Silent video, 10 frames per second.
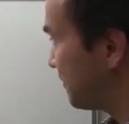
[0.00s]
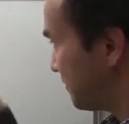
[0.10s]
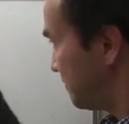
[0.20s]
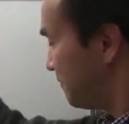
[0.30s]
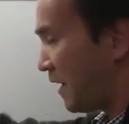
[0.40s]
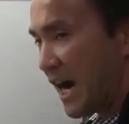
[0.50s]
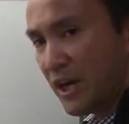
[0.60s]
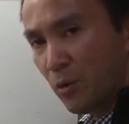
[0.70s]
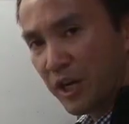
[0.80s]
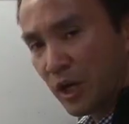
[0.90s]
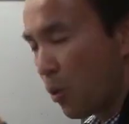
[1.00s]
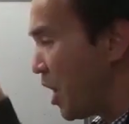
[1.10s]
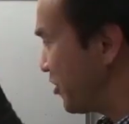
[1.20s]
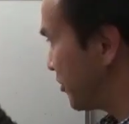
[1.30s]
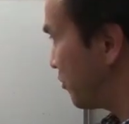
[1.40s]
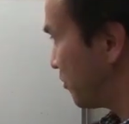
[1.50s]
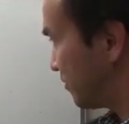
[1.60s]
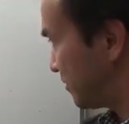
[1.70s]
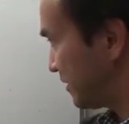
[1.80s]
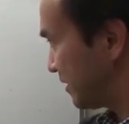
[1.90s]
final equation,
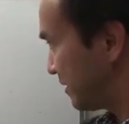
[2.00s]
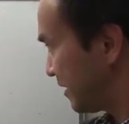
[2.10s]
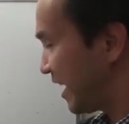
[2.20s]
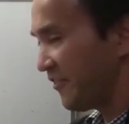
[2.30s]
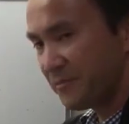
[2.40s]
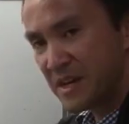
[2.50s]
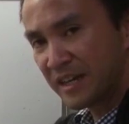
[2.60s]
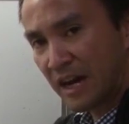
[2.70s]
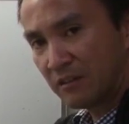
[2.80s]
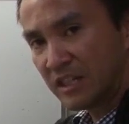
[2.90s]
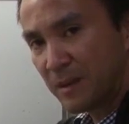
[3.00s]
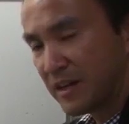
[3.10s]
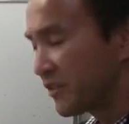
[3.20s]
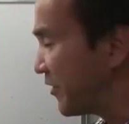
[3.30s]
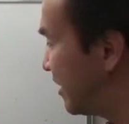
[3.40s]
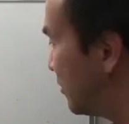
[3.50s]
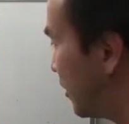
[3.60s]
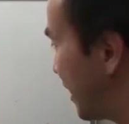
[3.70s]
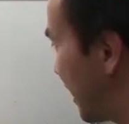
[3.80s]
f being our dependence variable and